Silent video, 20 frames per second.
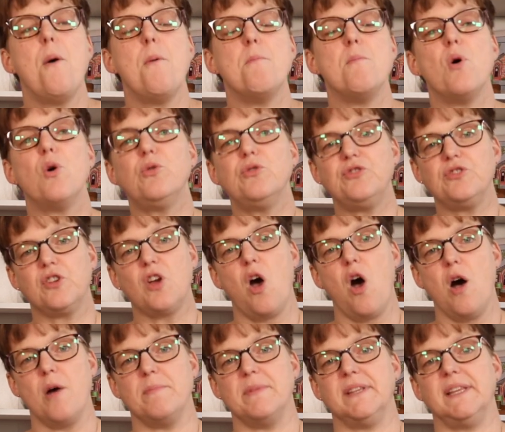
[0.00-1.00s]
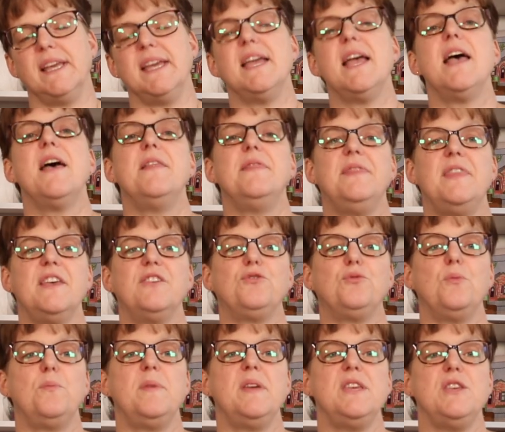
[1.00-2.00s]
Most commonly, this
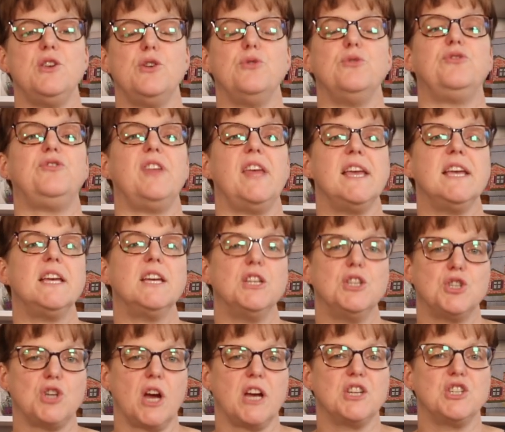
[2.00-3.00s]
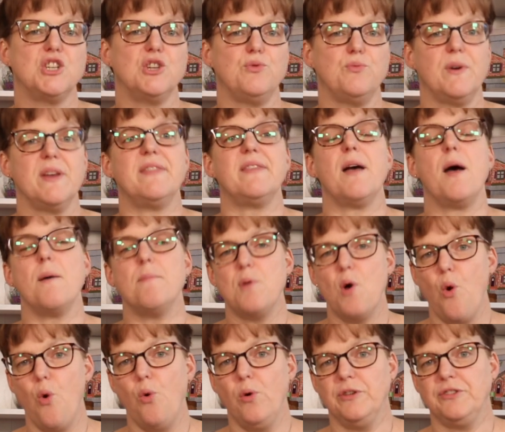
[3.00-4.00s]
would be used in conjunction with
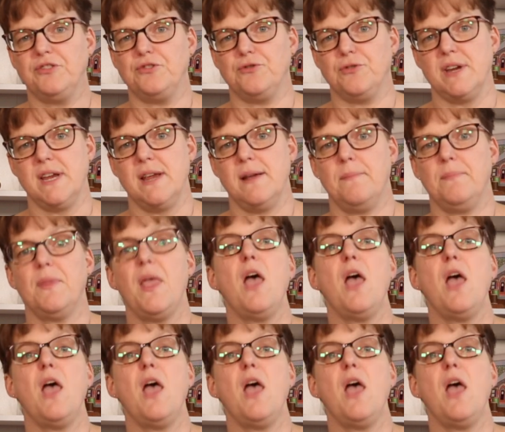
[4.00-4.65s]
upholstery.